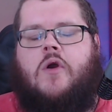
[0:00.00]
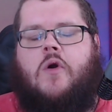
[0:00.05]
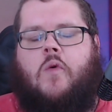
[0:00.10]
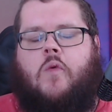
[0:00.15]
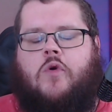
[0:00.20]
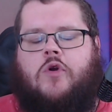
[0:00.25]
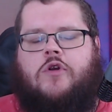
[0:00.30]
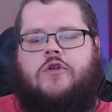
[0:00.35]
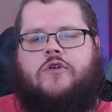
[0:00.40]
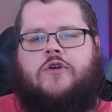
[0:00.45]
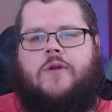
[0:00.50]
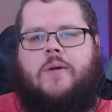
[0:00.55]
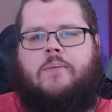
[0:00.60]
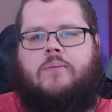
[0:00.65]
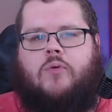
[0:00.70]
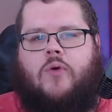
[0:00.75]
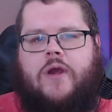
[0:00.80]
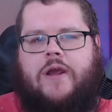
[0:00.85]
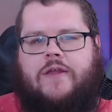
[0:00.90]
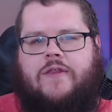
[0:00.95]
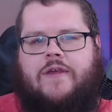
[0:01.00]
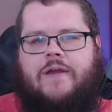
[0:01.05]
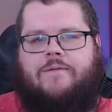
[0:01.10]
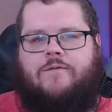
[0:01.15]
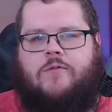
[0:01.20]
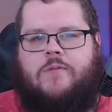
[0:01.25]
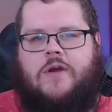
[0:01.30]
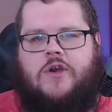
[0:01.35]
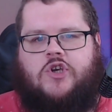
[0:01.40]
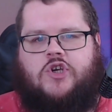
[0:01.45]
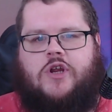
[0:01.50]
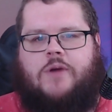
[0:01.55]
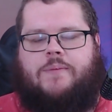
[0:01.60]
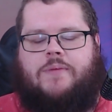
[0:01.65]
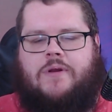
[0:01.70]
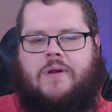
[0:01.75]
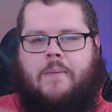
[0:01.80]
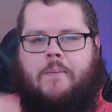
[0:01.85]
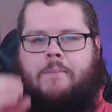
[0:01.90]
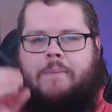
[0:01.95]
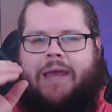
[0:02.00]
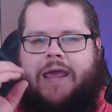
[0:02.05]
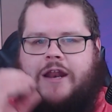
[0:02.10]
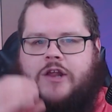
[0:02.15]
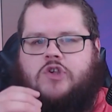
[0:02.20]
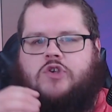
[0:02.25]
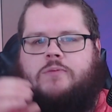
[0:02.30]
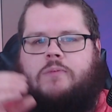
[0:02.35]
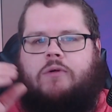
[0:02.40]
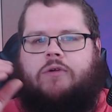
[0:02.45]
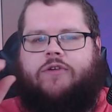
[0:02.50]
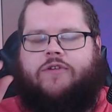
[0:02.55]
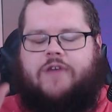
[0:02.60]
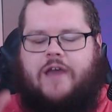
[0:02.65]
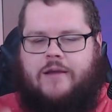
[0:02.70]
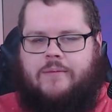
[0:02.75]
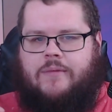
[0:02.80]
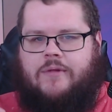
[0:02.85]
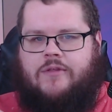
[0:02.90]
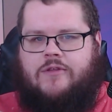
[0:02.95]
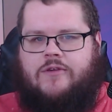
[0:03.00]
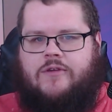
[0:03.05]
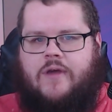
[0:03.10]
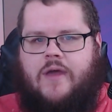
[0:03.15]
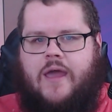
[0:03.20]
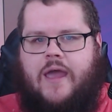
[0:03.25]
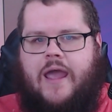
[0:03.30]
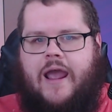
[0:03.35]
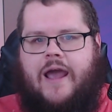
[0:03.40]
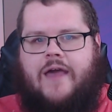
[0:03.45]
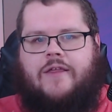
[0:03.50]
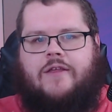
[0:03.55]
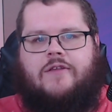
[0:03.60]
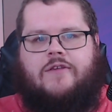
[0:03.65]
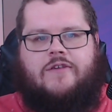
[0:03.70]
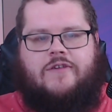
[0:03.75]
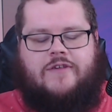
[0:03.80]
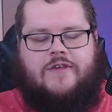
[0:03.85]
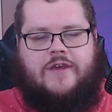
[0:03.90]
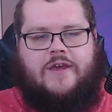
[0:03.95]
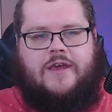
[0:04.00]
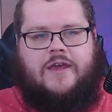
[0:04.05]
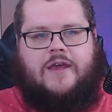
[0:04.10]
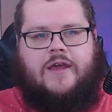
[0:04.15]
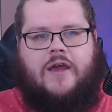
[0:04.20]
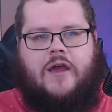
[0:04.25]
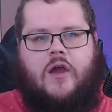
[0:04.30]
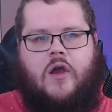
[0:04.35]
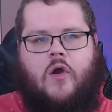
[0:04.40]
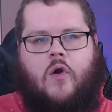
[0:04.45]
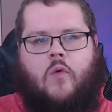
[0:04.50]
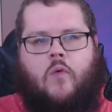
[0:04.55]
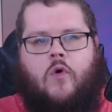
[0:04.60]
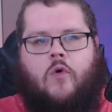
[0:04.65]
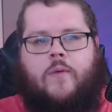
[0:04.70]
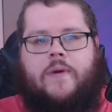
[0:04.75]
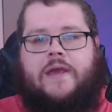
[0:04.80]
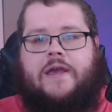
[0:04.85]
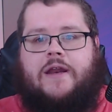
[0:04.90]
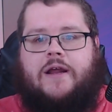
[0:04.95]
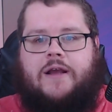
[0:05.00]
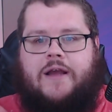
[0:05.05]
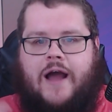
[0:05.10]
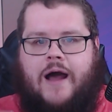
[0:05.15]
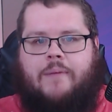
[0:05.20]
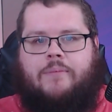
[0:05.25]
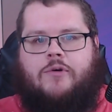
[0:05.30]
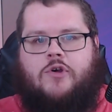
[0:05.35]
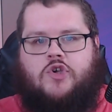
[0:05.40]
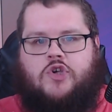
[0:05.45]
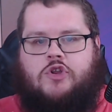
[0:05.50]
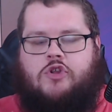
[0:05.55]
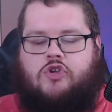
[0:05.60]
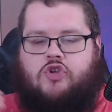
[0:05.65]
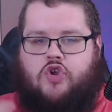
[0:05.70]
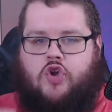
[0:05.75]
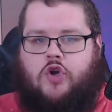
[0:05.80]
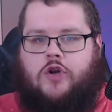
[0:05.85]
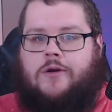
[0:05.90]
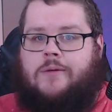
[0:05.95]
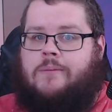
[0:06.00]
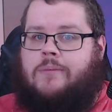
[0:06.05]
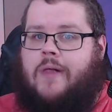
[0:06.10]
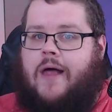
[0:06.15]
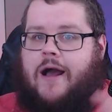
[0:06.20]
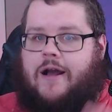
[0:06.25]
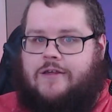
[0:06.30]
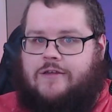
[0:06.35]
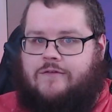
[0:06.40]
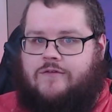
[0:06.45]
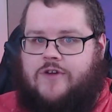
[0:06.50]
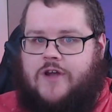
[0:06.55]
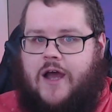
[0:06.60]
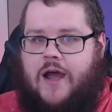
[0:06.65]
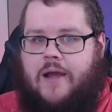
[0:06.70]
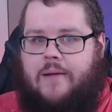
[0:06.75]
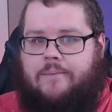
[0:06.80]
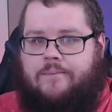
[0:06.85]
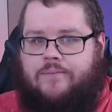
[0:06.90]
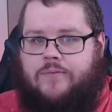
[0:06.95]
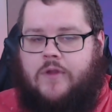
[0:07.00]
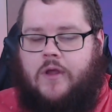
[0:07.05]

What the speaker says: We're just going to break the information up into manageable segments and then see what we can accomplish in certain blocks of time.